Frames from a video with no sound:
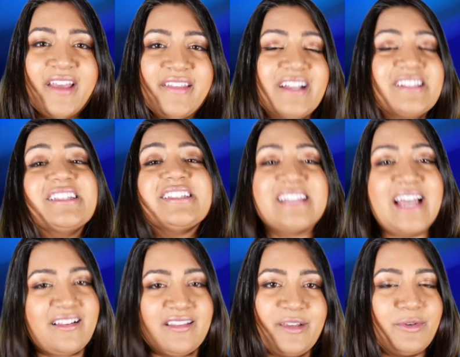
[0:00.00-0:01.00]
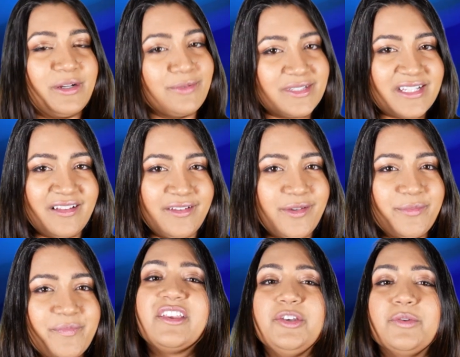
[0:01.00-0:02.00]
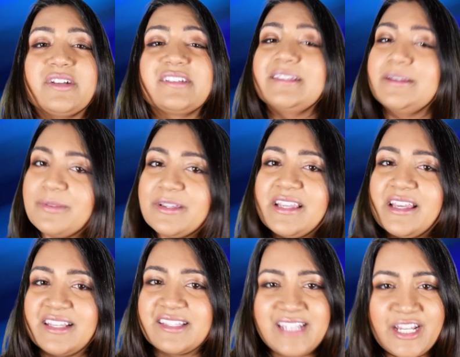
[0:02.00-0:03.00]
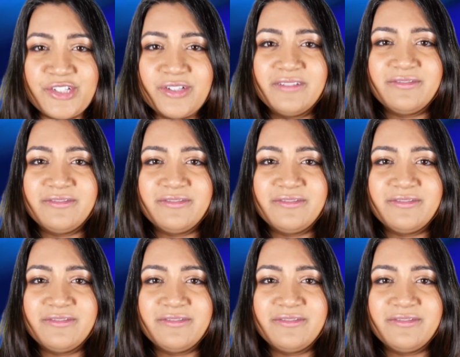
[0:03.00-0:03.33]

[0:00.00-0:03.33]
that's exactly what it would tell you. You are simply an extension of